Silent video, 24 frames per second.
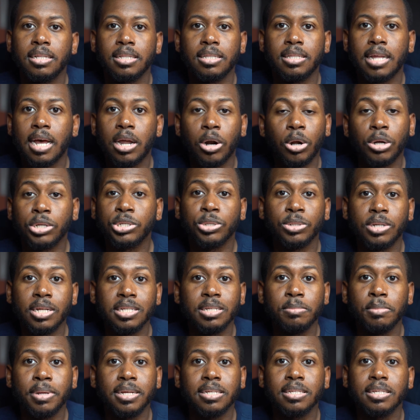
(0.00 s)
that also
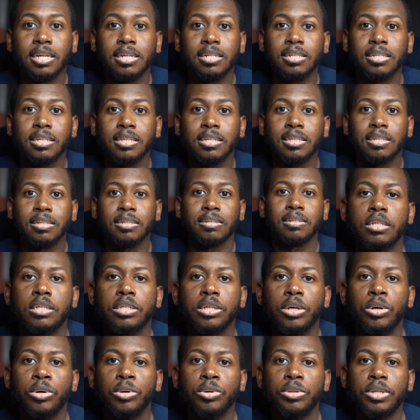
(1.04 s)
doesn't make sense.
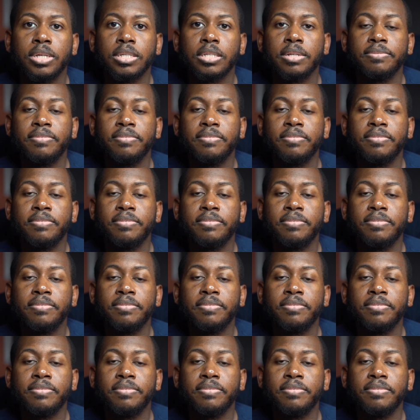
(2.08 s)
So this